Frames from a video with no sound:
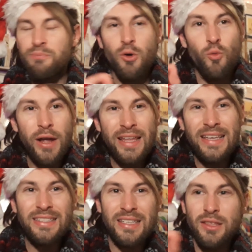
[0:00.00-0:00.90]
But when
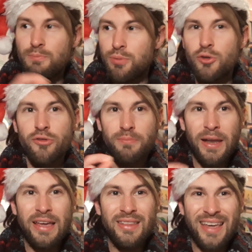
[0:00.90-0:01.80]
he's in the booth
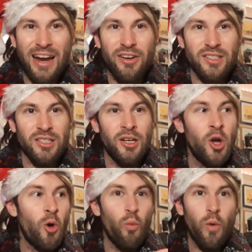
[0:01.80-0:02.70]
playing the character,
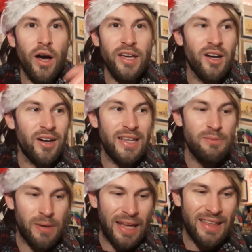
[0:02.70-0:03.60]
why can't he
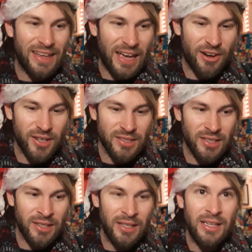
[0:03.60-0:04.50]
play the
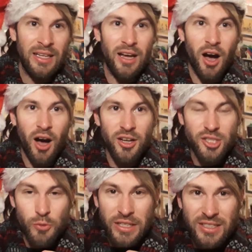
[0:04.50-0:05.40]
character
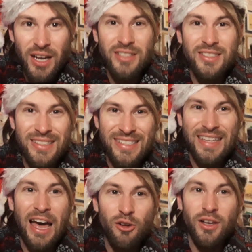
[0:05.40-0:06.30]
so it doesn't
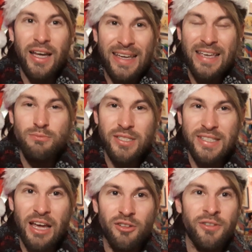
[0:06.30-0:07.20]
sound like
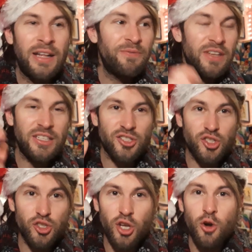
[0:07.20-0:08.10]
himself? It's
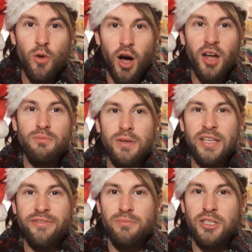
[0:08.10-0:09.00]
so
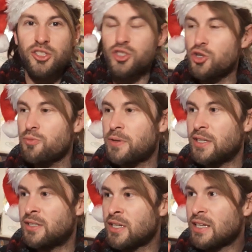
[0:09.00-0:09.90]
unbelievably
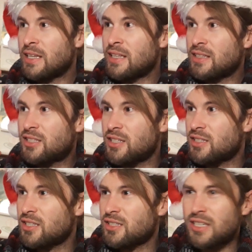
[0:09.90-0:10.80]
stupid
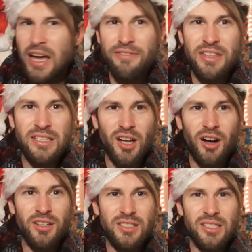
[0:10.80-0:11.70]
to have these
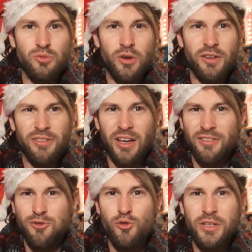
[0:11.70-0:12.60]
artists work for like
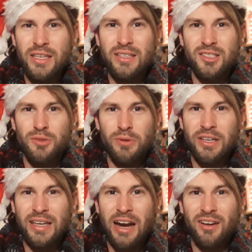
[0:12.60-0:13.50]
4 years to bring
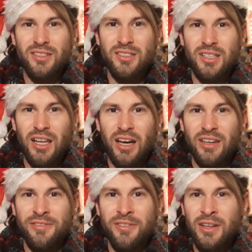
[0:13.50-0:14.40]
a character to
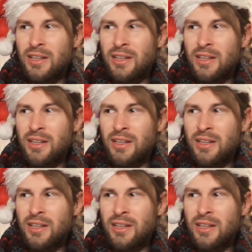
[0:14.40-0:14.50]
life,